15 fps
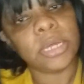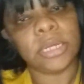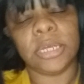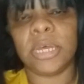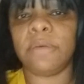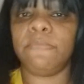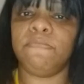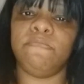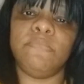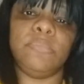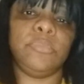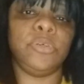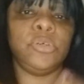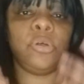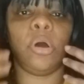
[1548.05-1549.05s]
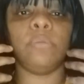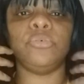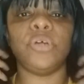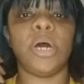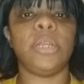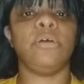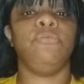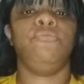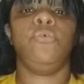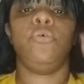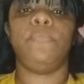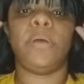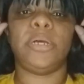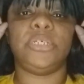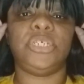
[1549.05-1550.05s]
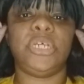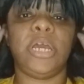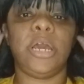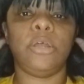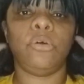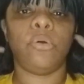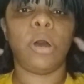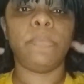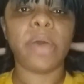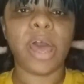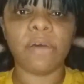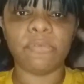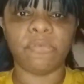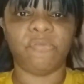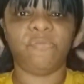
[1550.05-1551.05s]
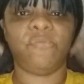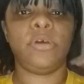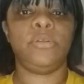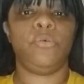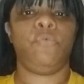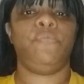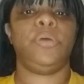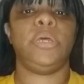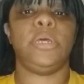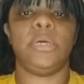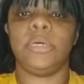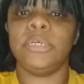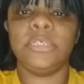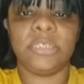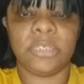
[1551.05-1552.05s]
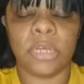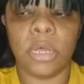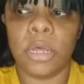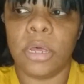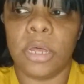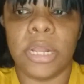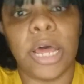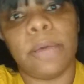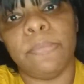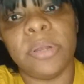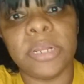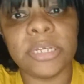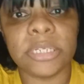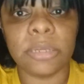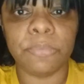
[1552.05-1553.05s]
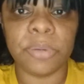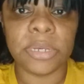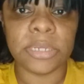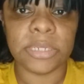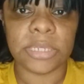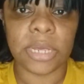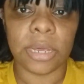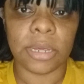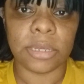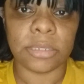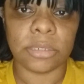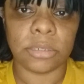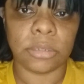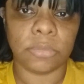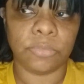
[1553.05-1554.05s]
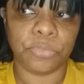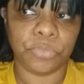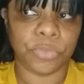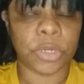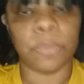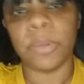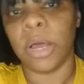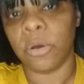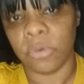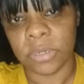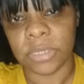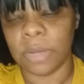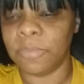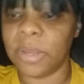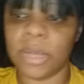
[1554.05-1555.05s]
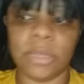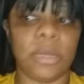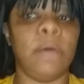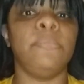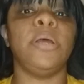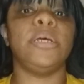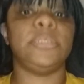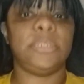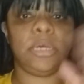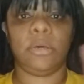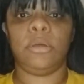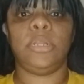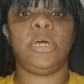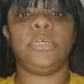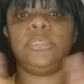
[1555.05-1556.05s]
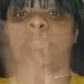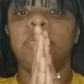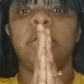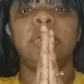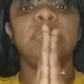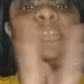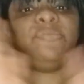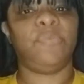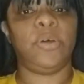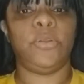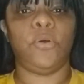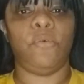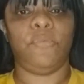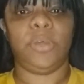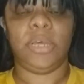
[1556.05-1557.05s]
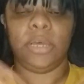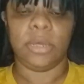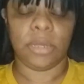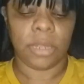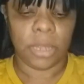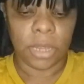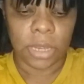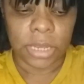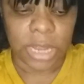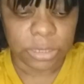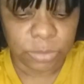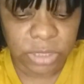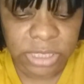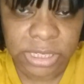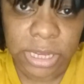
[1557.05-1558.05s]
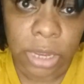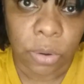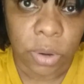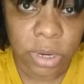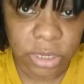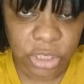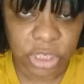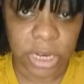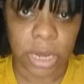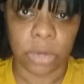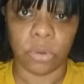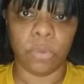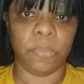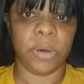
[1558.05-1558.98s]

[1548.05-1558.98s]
Get, you know, I'm trying to grow my channel. I'm having fun over here. It's like Melissa B says. I'm not going, I'm not, I'm not taking her life. She's like, it's fun over here. That's what she say on her channel.